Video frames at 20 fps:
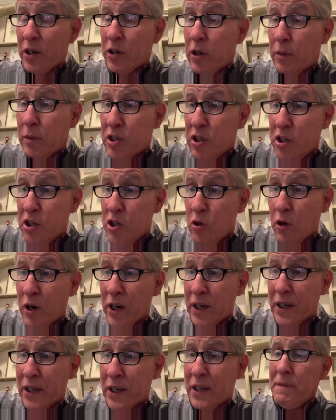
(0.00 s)
So I go up to New
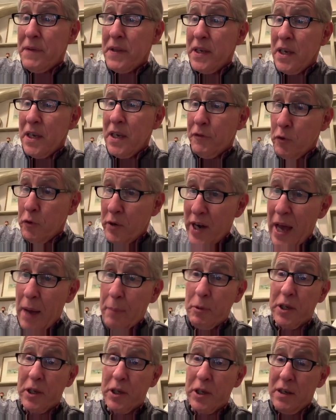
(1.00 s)
York. If you
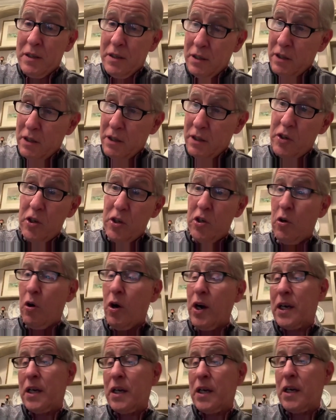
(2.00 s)
were an applicant and you lived in
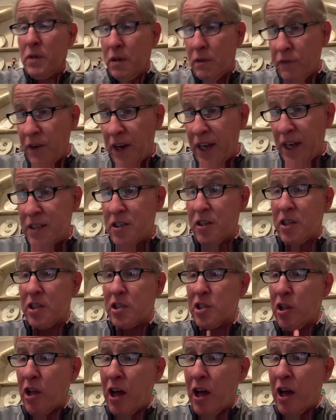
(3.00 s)
New York, we invited
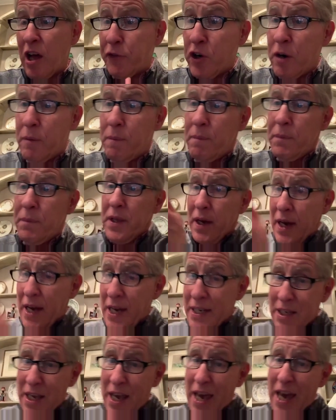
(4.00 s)
you to this law firm.
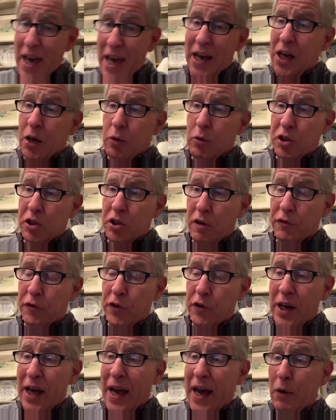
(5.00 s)
I hung with
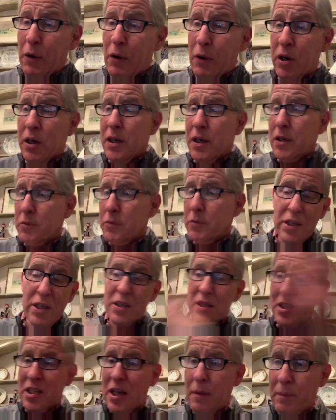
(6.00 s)
you for an hour. We
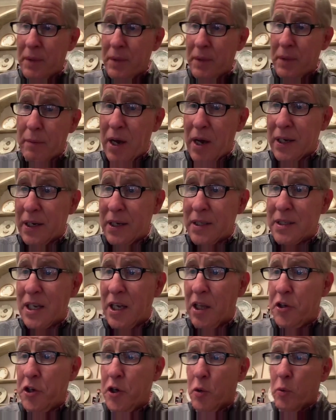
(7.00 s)
did something that I'm not going to
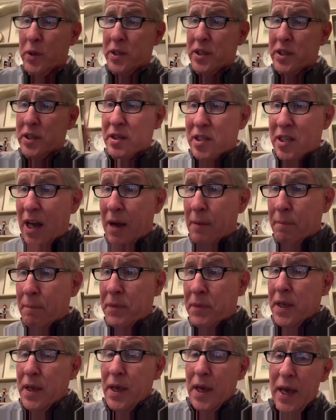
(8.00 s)
tell you. We did
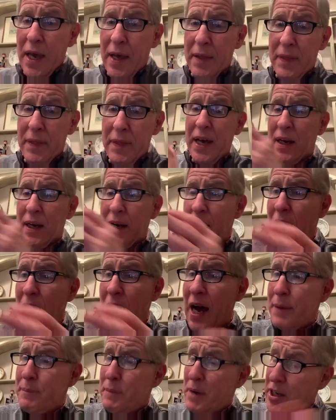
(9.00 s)
something, and then
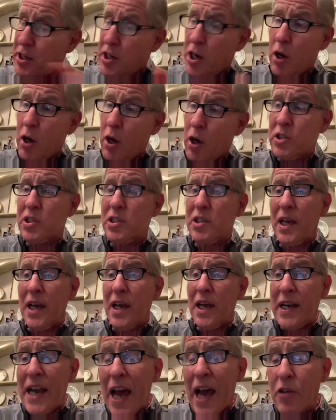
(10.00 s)
I made notes,
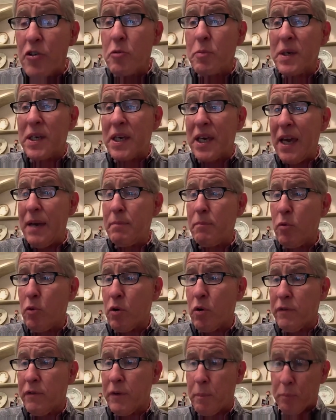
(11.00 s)
and now you became
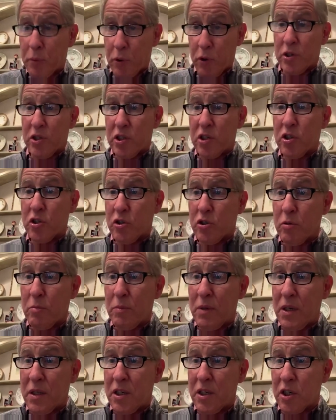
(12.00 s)
more of a person to
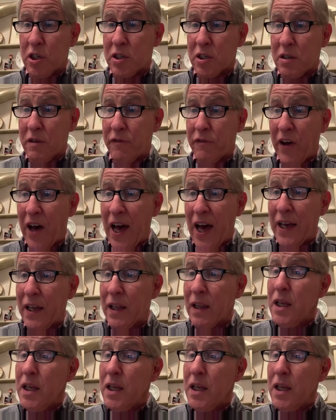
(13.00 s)
me than just a file.